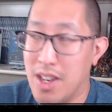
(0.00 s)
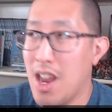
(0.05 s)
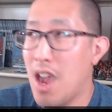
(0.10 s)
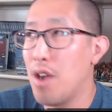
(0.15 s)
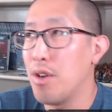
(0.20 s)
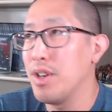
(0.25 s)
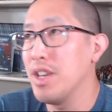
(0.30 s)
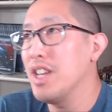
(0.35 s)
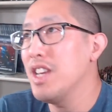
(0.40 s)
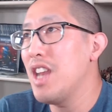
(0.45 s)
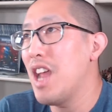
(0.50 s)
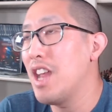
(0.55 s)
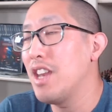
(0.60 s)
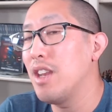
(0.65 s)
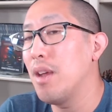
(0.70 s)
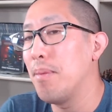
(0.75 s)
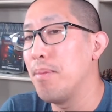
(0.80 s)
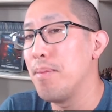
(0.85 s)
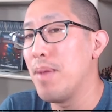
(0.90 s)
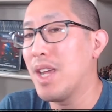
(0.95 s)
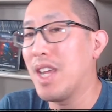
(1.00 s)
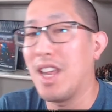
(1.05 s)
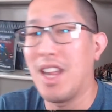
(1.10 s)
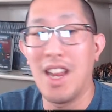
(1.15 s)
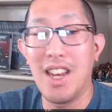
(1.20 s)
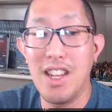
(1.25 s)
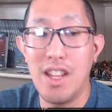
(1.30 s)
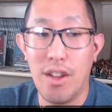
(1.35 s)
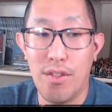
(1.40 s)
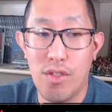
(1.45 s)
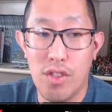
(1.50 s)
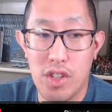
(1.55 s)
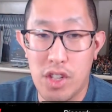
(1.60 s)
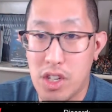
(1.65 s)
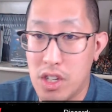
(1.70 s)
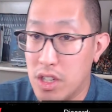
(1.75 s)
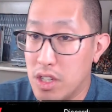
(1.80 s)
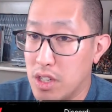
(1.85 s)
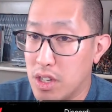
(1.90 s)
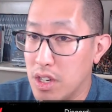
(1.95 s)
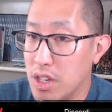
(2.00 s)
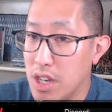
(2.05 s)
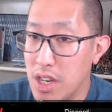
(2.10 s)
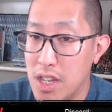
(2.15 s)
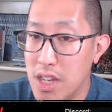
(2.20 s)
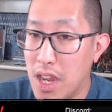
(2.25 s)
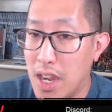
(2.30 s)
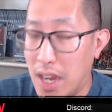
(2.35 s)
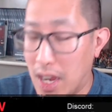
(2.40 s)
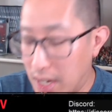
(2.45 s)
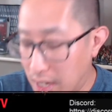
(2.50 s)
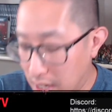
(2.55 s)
Now, it didn't end up making any difference because he didn't take any